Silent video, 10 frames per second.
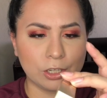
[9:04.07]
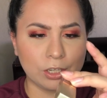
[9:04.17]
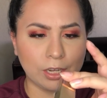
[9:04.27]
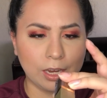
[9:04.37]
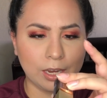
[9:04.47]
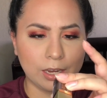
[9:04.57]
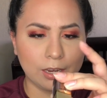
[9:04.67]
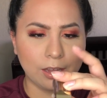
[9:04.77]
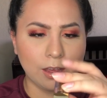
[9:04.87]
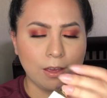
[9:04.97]

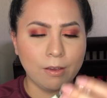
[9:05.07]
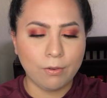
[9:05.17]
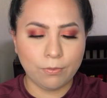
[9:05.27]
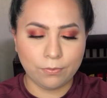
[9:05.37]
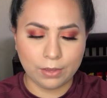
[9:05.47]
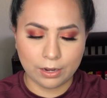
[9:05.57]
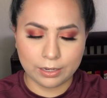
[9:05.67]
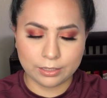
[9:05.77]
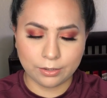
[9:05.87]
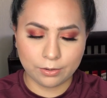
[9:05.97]
shade
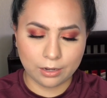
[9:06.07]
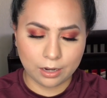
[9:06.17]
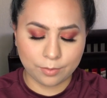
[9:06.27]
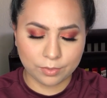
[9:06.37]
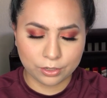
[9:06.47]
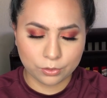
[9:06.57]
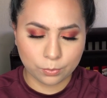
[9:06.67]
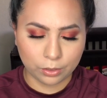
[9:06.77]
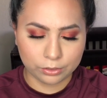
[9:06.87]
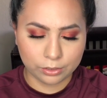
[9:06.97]
Fairy Tale. I'm going to
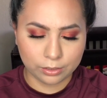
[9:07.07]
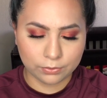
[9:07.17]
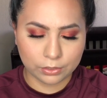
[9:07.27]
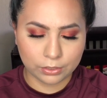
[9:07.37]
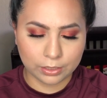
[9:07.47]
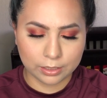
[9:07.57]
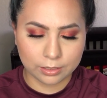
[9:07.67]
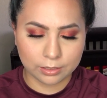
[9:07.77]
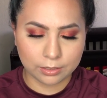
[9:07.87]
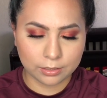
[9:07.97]
swatch these for you
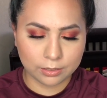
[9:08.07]
guys.